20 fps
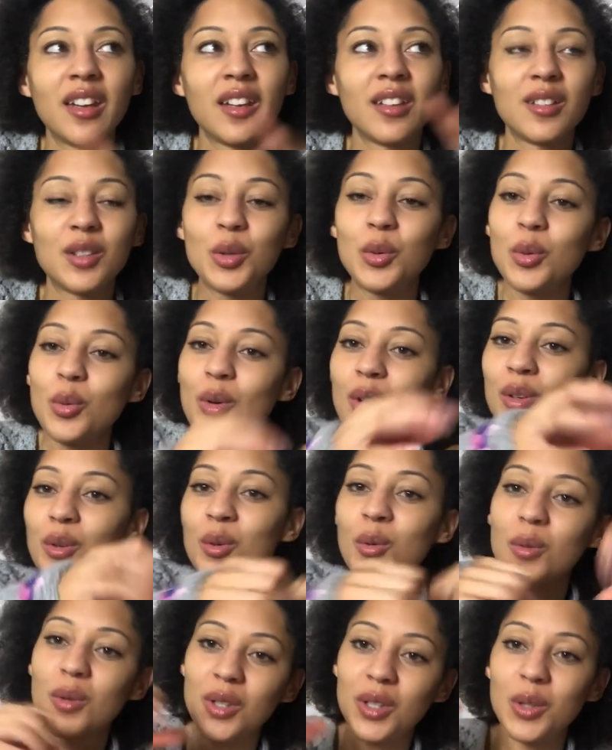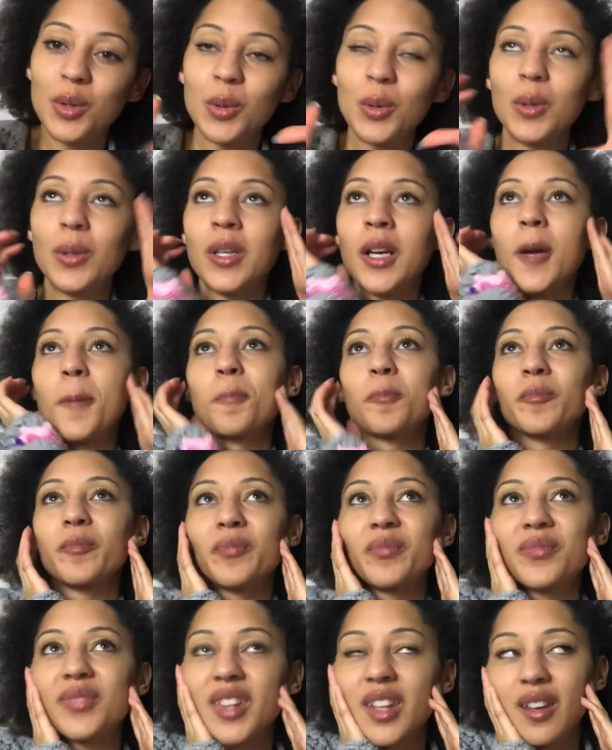and oh, it was
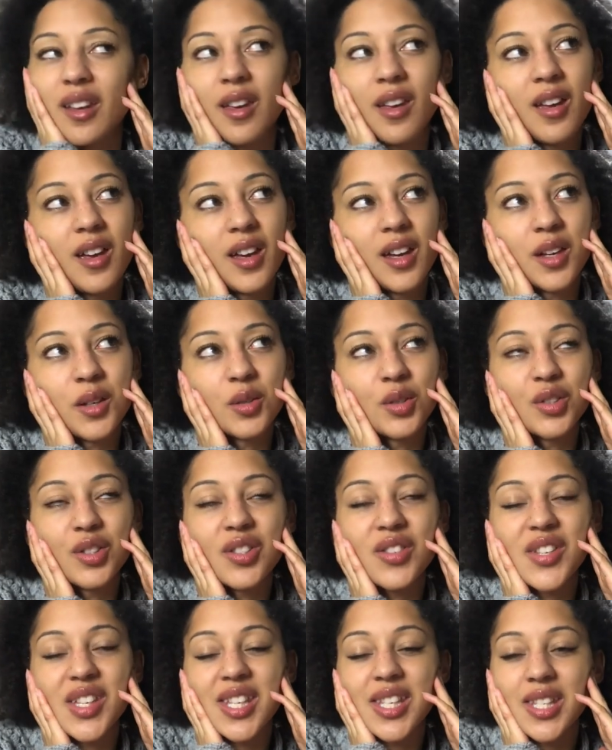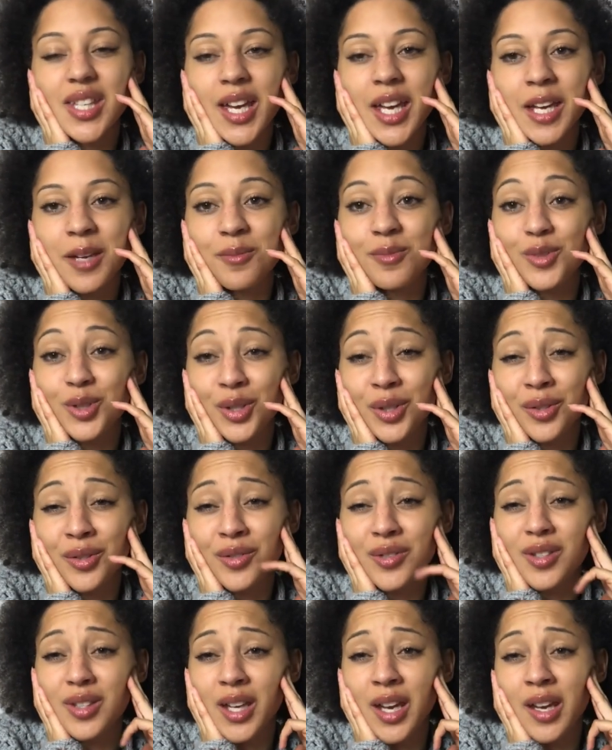just the same 2
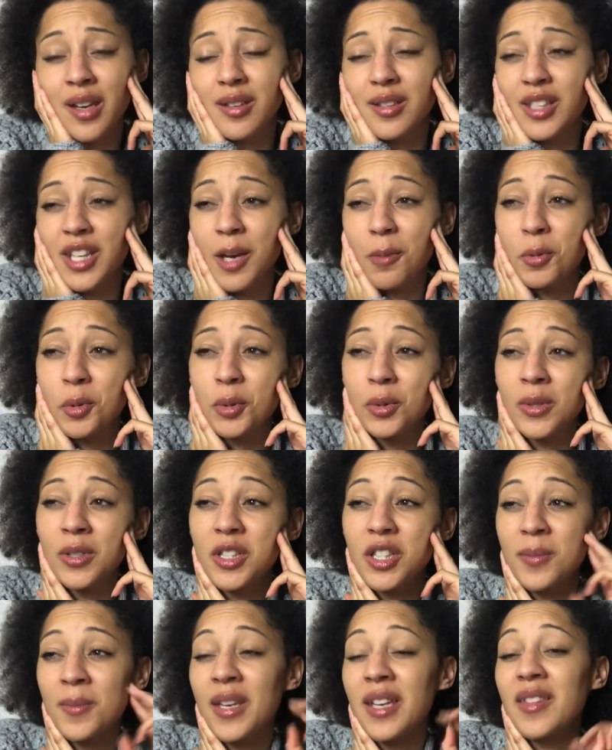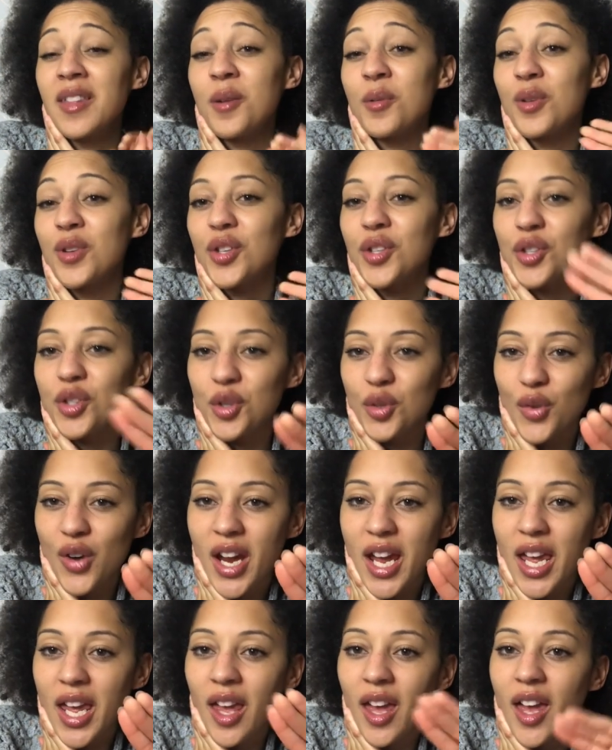skeins kept calling to me. There was
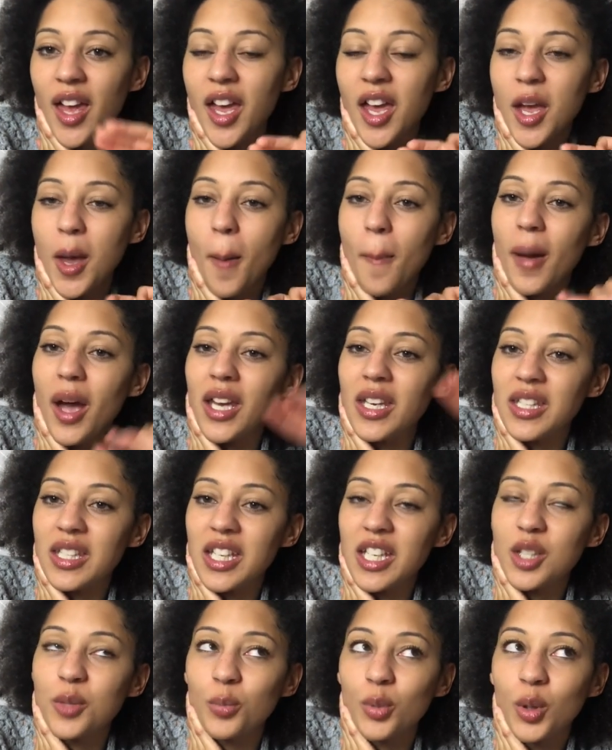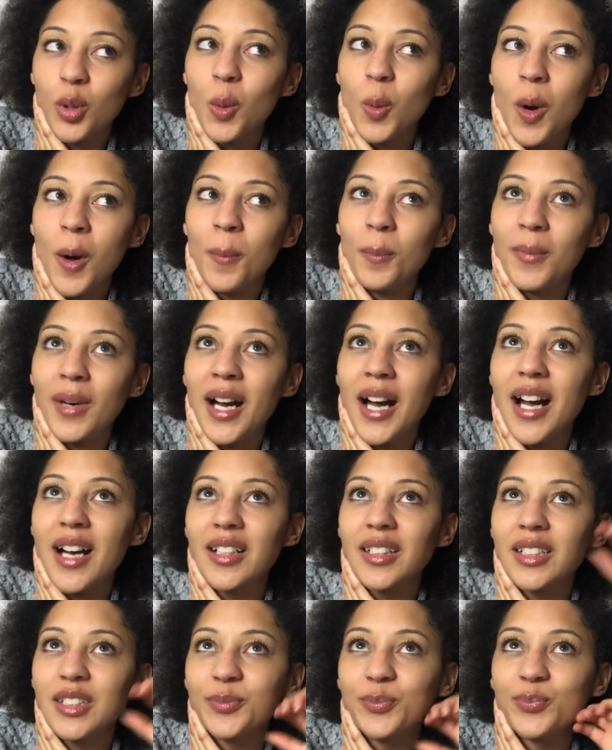3, but I did put one
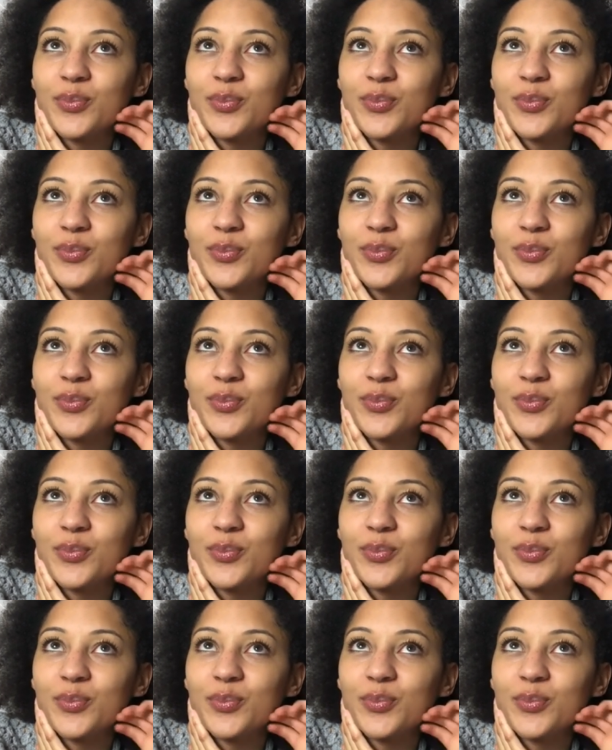back.